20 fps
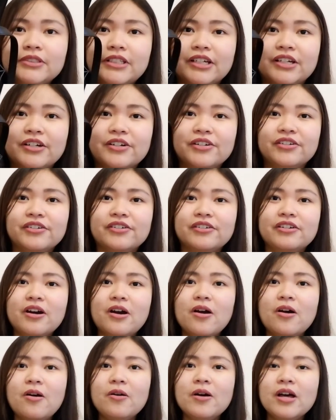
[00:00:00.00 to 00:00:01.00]
here you
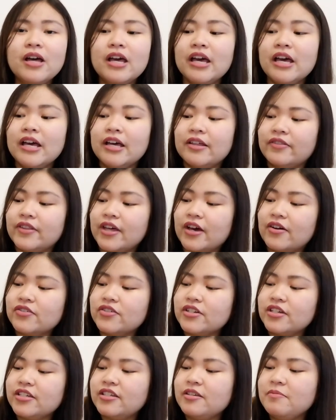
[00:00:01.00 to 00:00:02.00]
go. Now
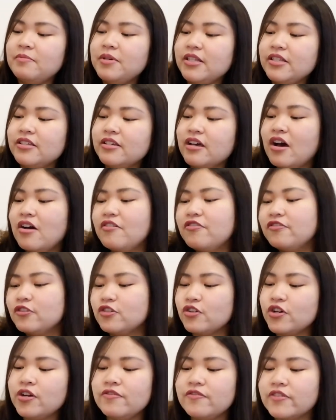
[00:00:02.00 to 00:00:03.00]
just a bit of
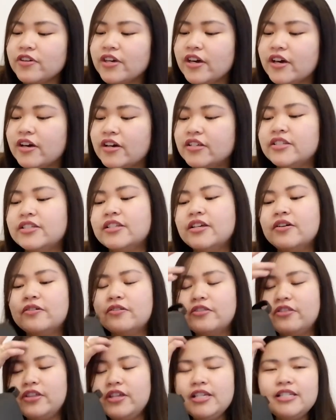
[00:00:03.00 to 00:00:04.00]
trivia.
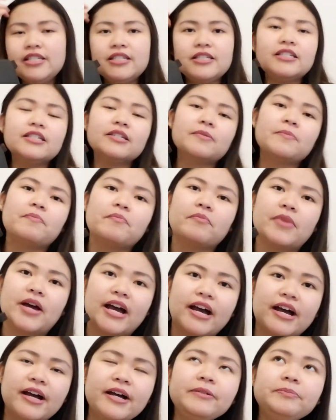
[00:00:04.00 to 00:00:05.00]
So this
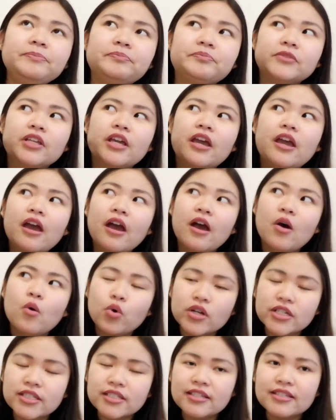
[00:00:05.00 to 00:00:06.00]
bag
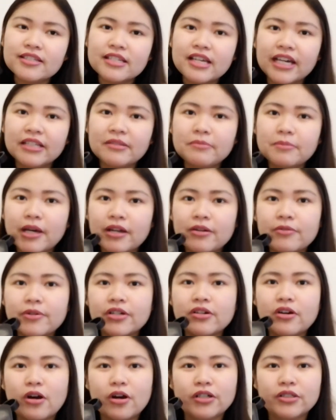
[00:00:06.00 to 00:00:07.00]
was designed by
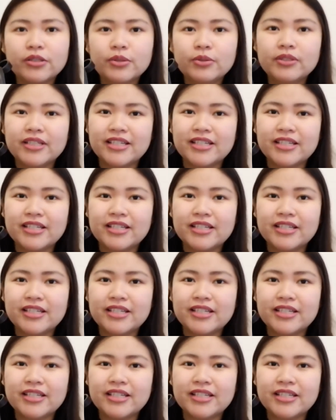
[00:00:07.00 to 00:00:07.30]
Ricardo